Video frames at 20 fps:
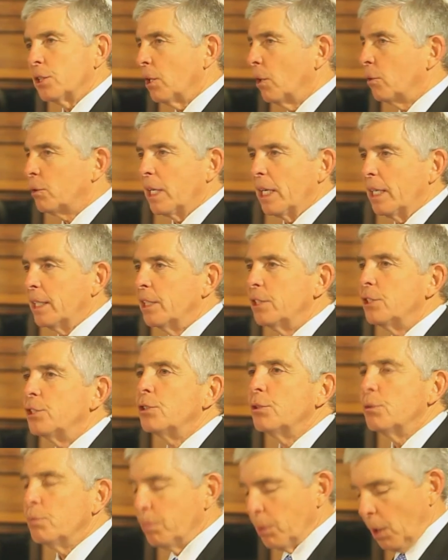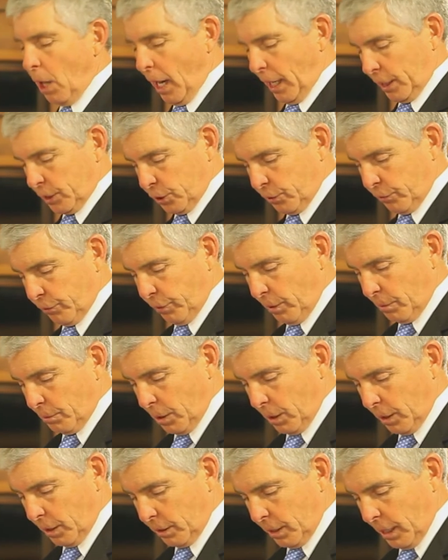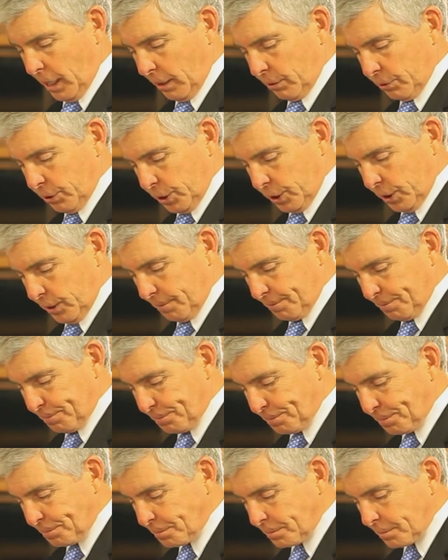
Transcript: It's located 2 blocks from our house.